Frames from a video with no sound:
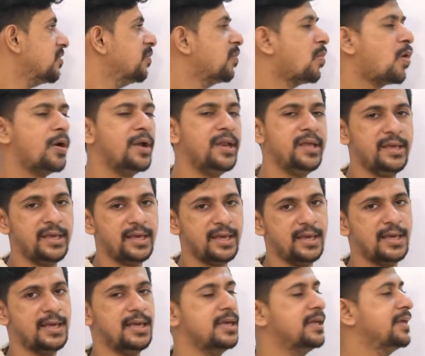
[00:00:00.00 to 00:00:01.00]
of body
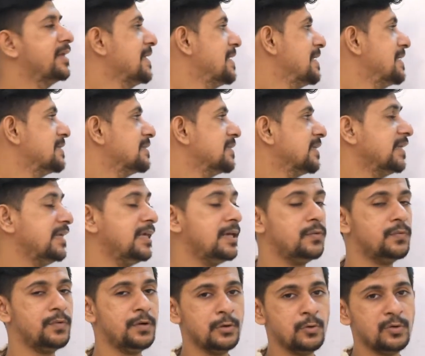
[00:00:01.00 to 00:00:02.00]
A is
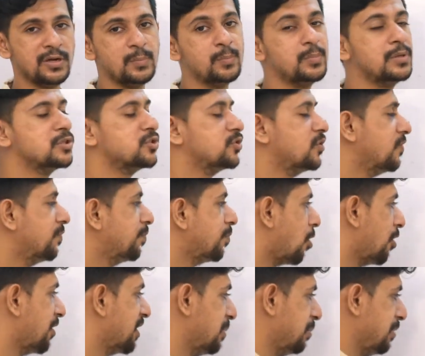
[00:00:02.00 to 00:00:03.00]
equal to temperature of
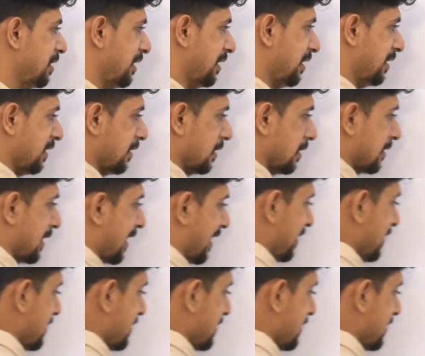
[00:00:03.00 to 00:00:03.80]
body B, that